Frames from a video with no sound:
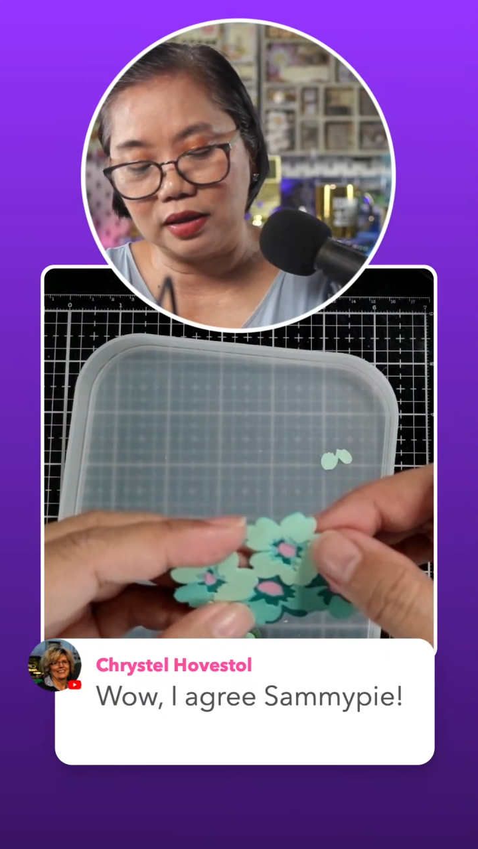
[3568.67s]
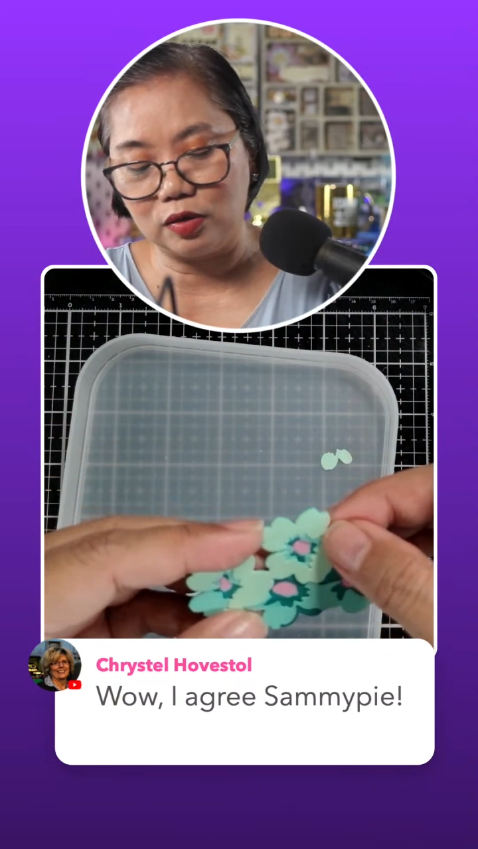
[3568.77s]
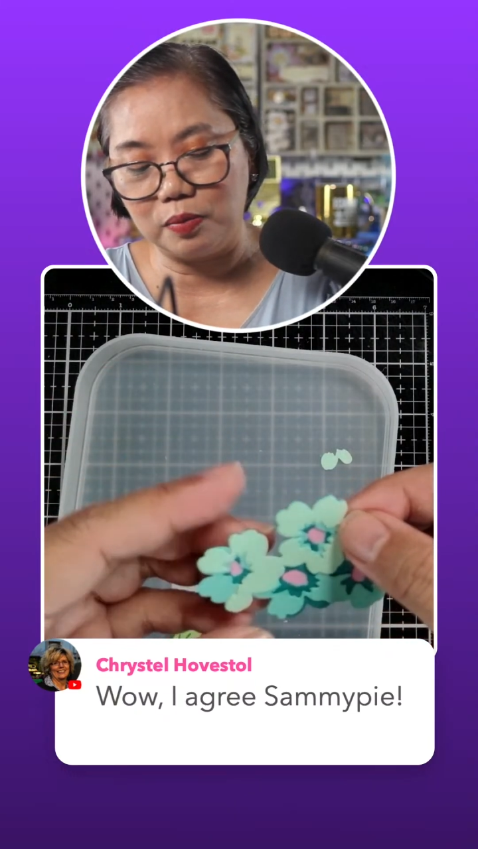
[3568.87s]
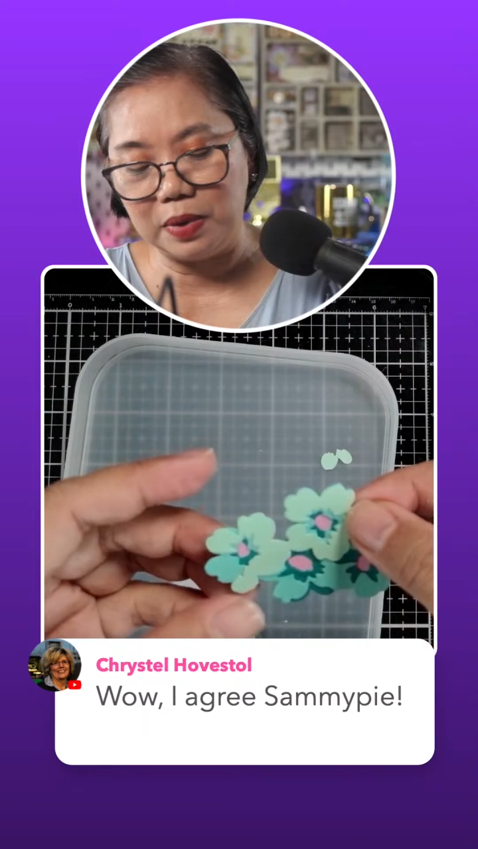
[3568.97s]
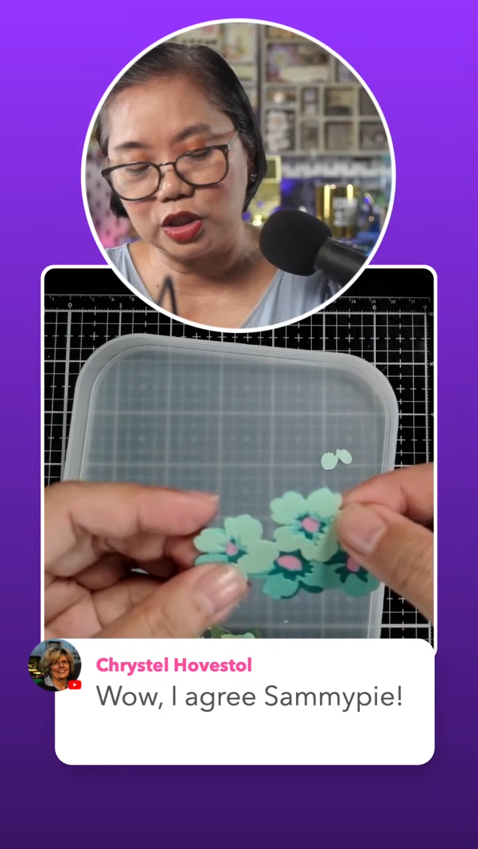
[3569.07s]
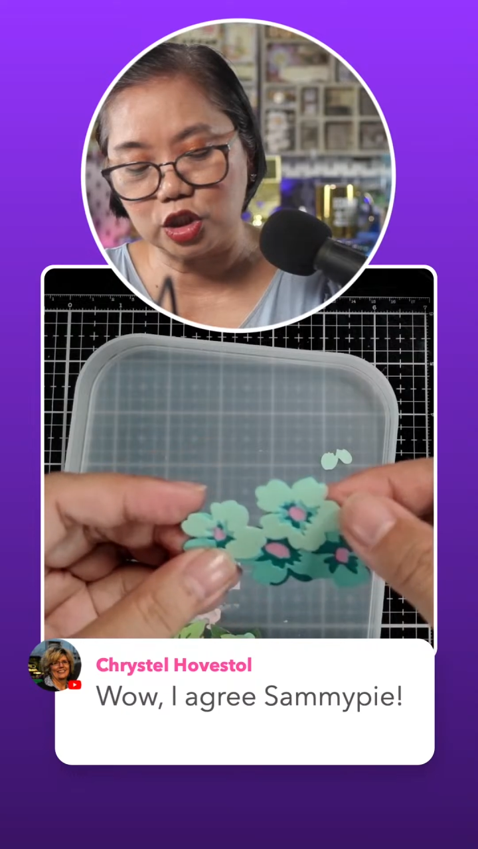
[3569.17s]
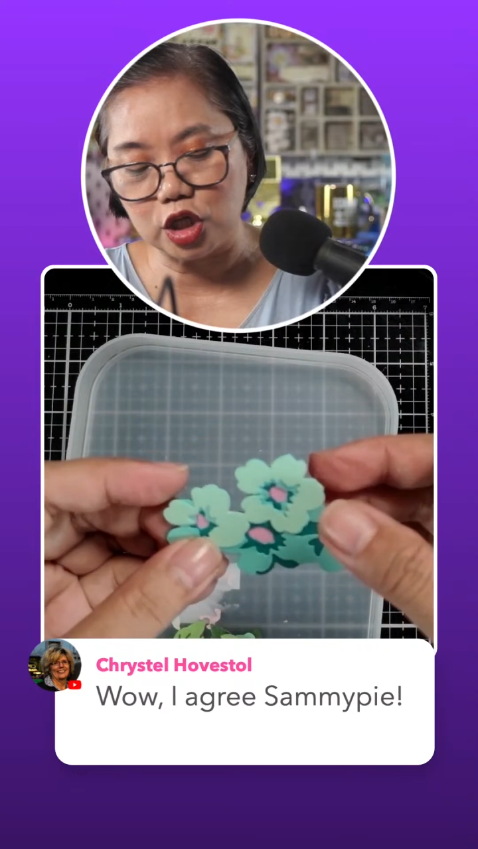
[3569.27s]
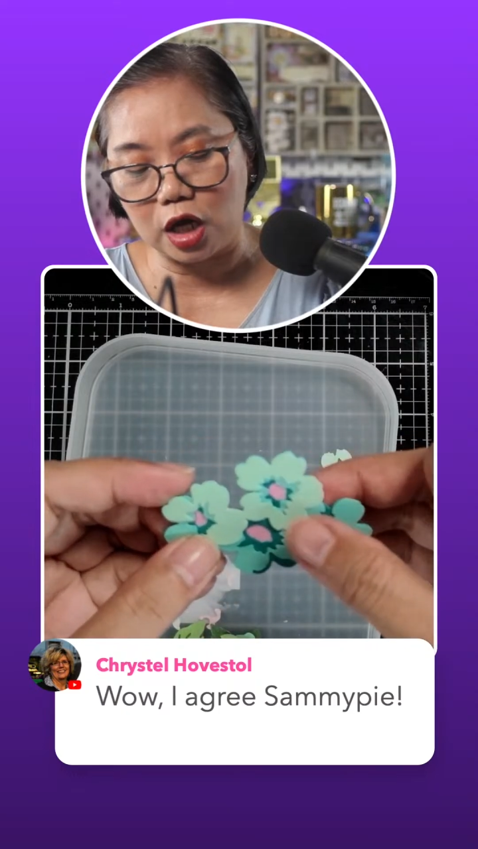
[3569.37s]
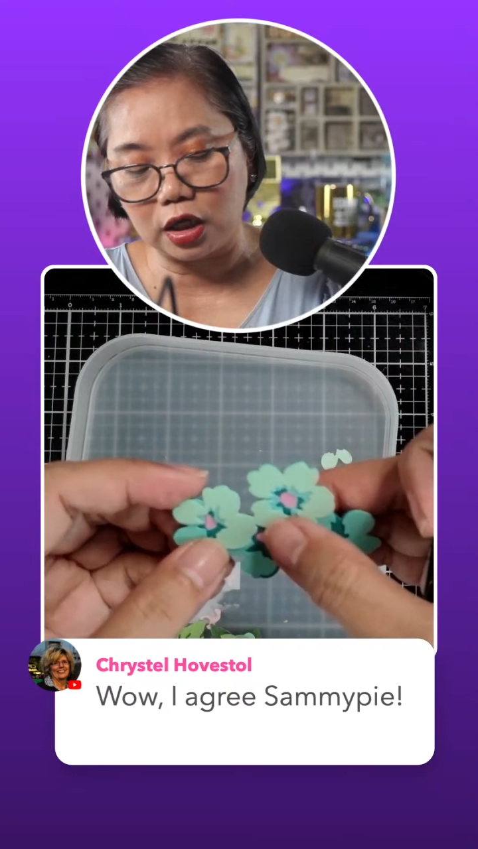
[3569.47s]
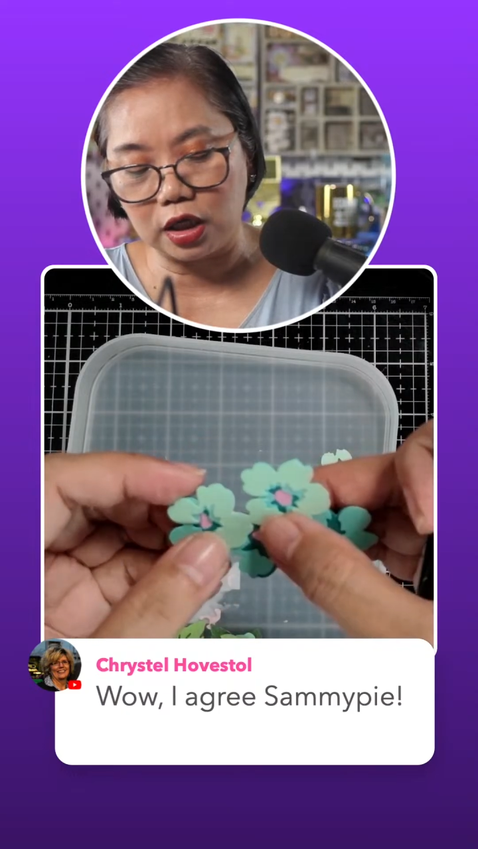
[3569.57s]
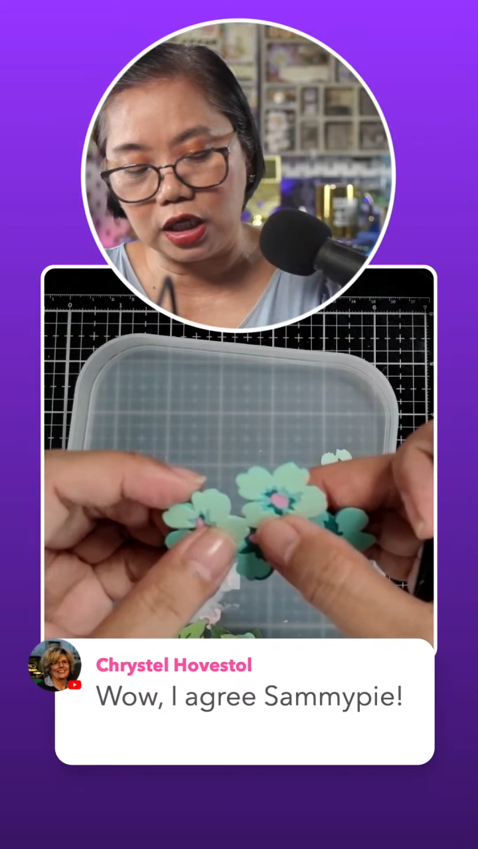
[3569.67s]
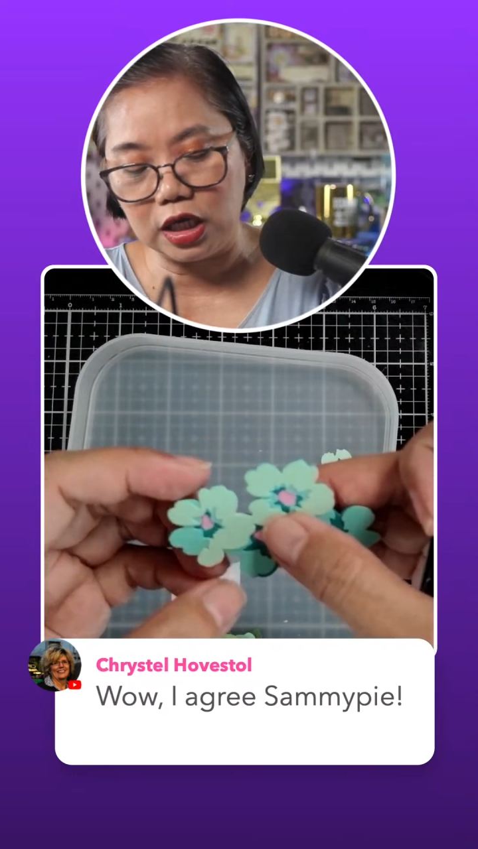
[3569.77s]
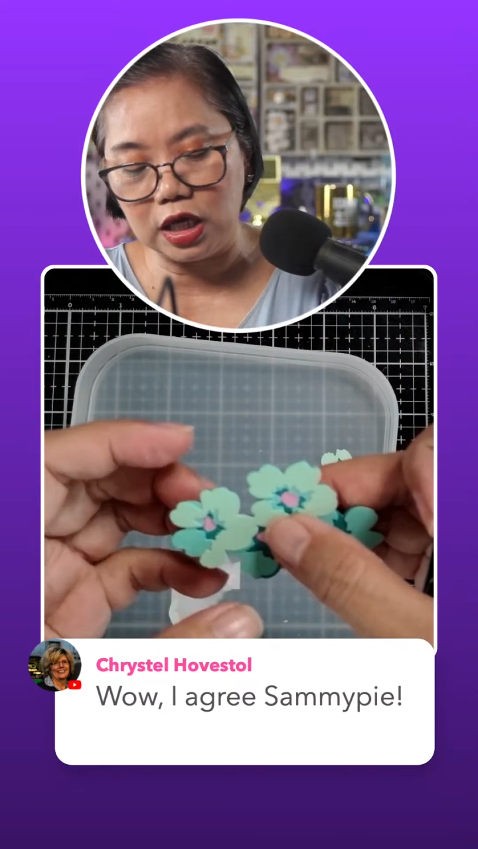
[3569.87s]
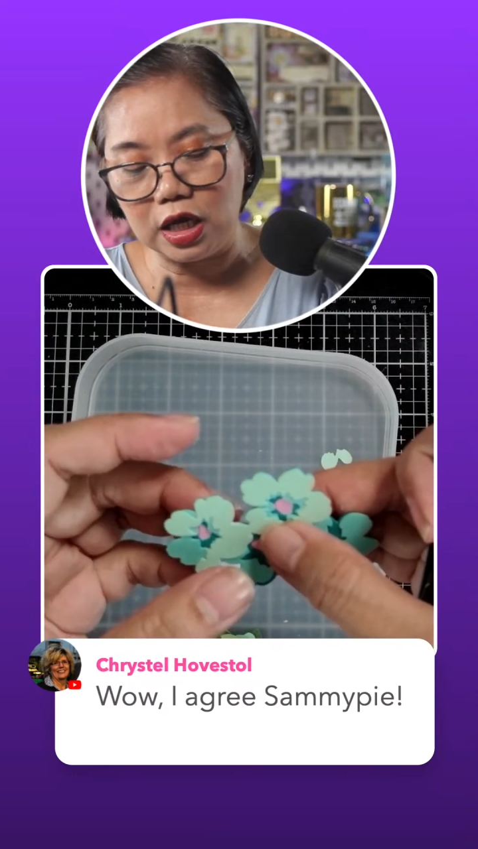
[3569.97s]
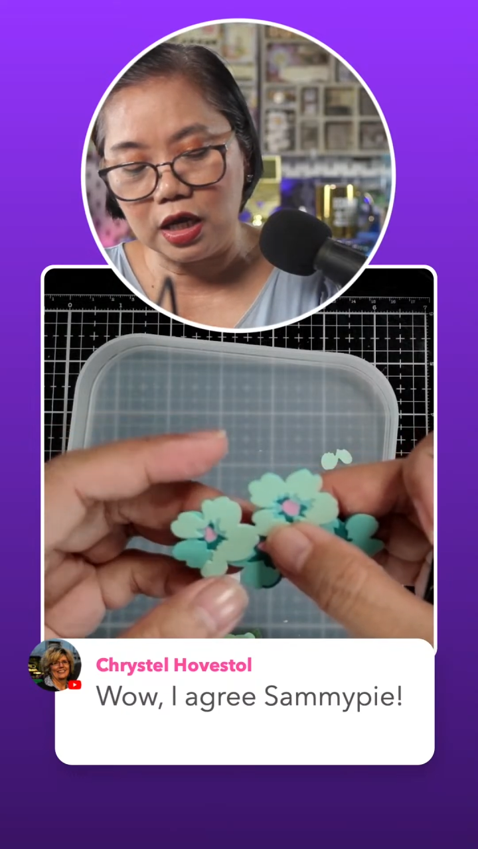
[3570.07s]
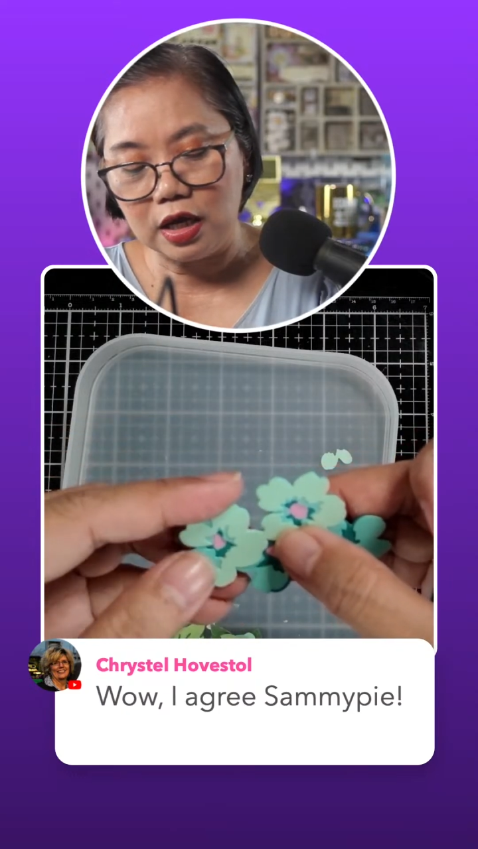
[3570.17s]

it to be chunky,